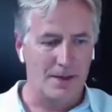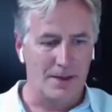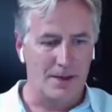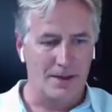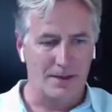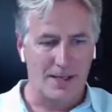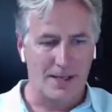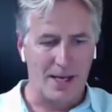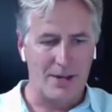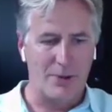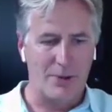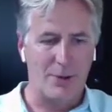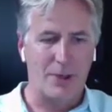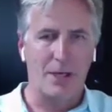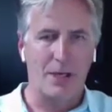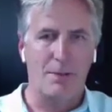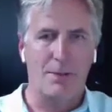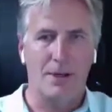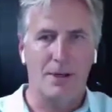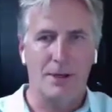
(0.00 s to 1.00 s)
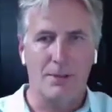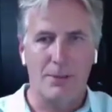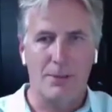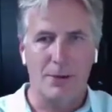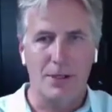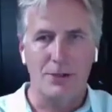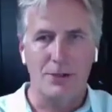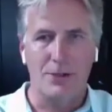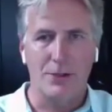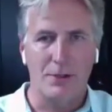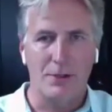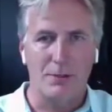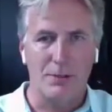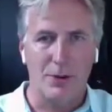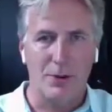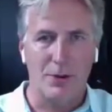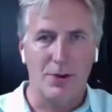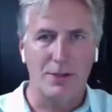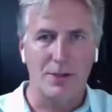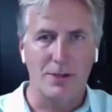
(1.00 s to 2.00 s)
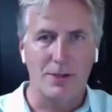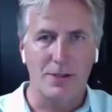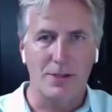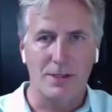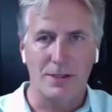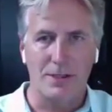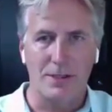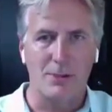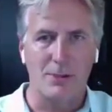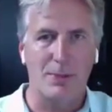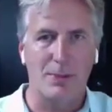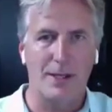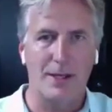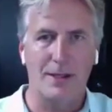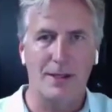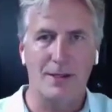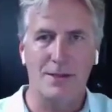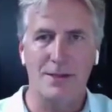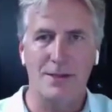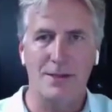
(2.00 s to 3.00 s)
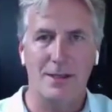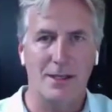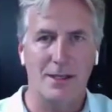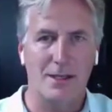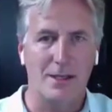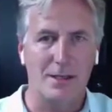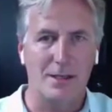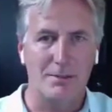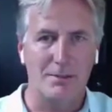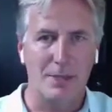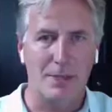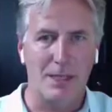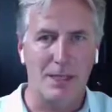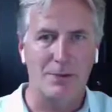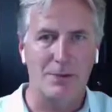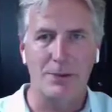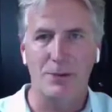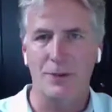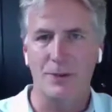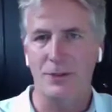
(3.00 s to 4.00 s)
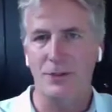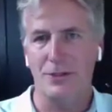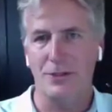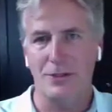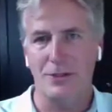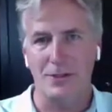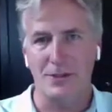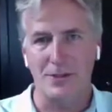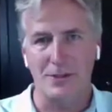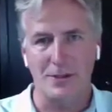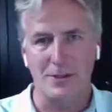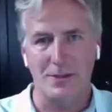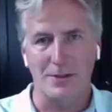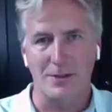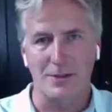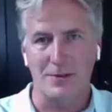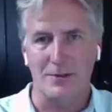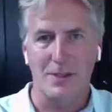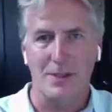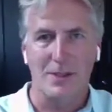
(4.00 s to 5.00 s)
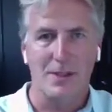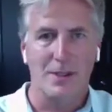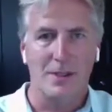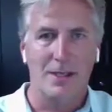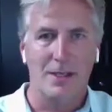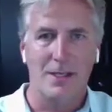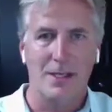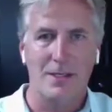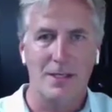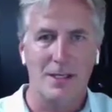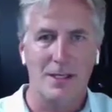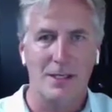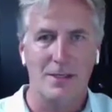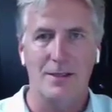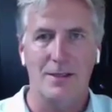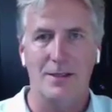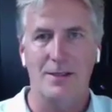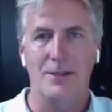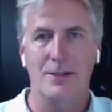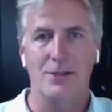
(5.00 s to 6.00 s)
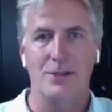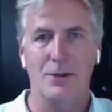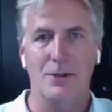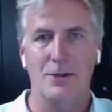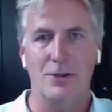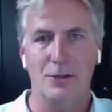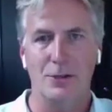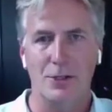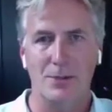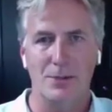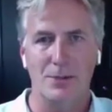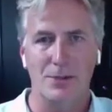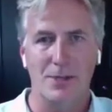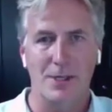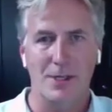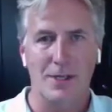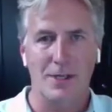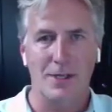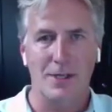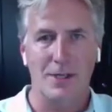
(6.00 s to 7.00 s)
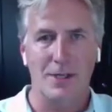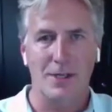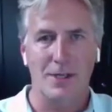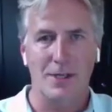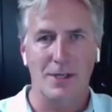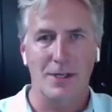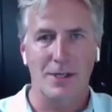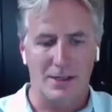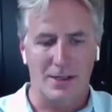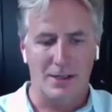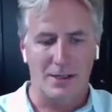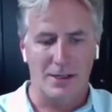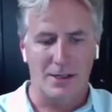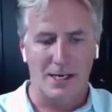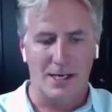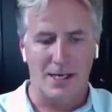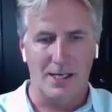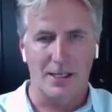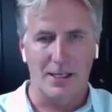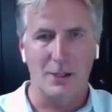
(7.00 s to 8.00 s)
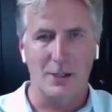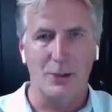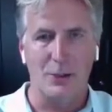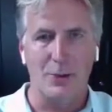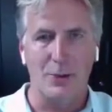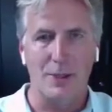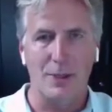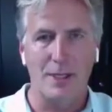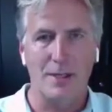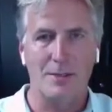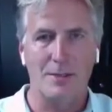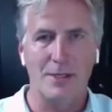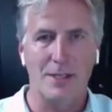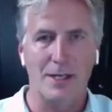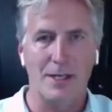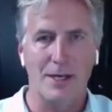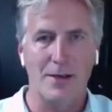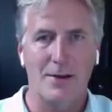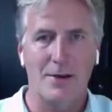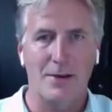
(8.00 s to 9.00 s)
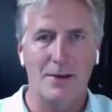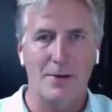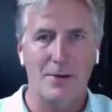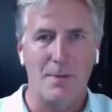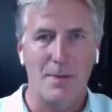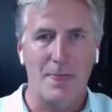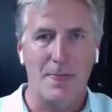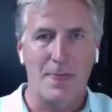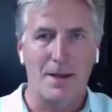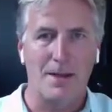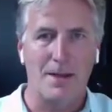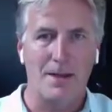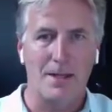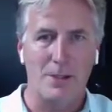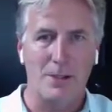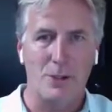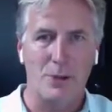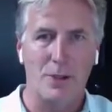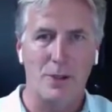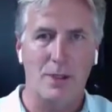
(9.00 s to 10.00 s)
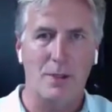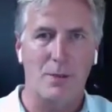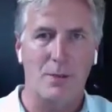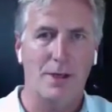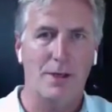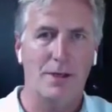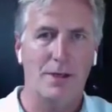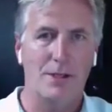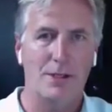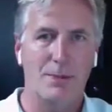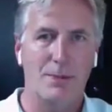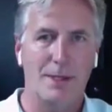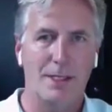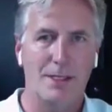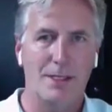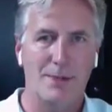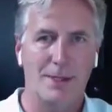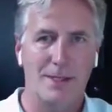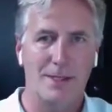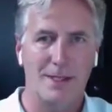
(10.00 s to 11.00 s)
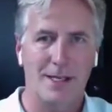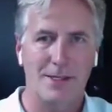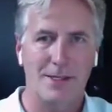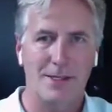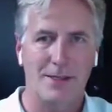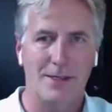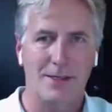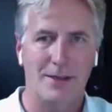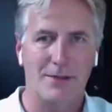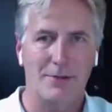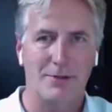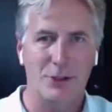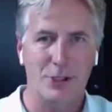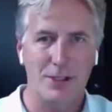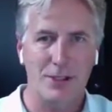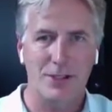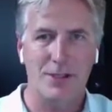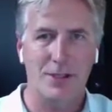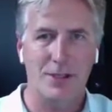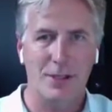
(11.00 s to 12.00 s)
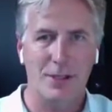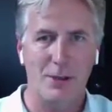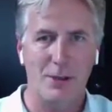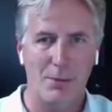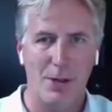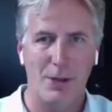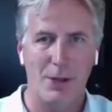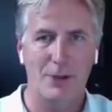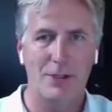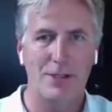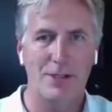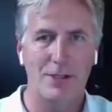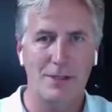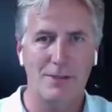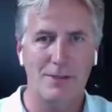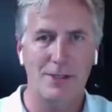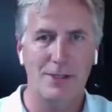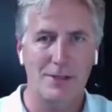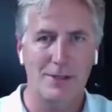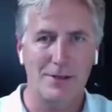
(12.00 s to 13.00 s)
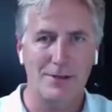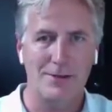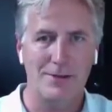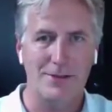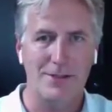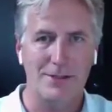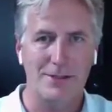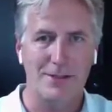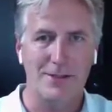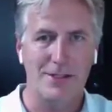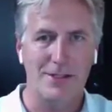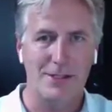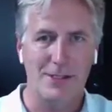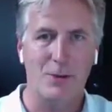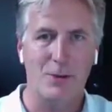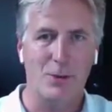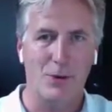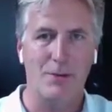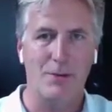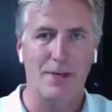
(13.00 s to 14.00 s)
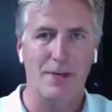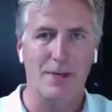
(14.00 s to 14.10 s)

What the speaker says: gathering up all the printed circuit boards and displays and popple switches and antenna and chips and hot gluing them together and then doing a water displacement test of just the components themselves to see where my